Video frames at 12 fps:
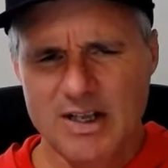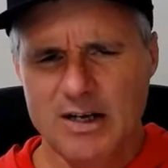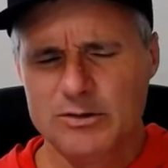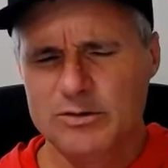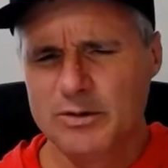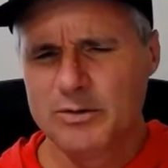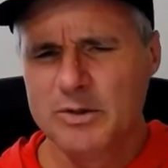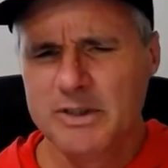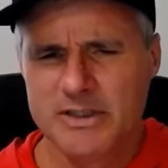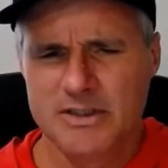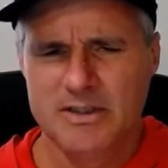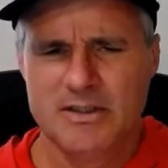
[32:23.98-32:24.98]
was doing really
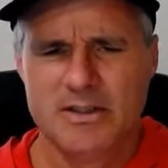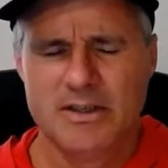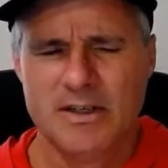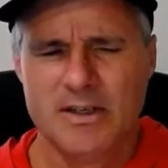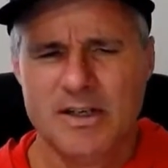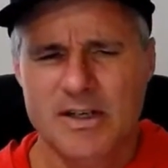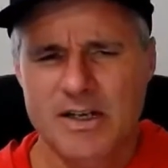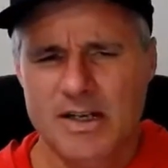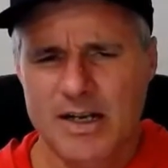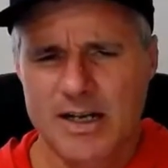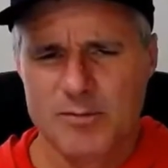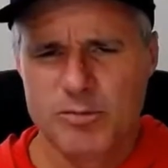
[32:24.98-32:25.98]
good.
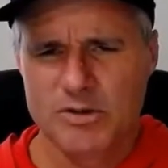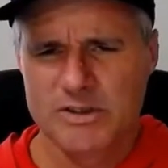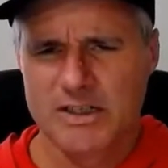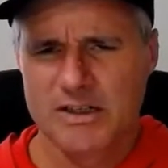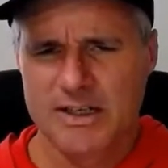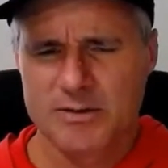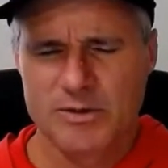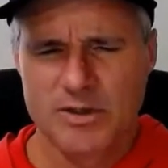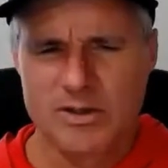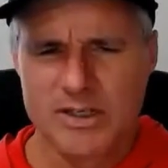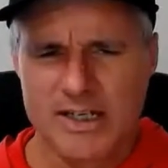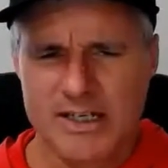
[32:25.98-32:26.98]
And I pulled into Lake
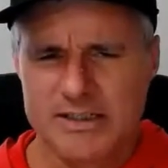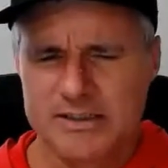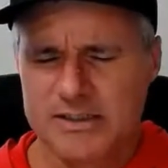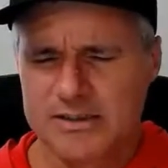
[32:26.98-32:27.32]
Winona, and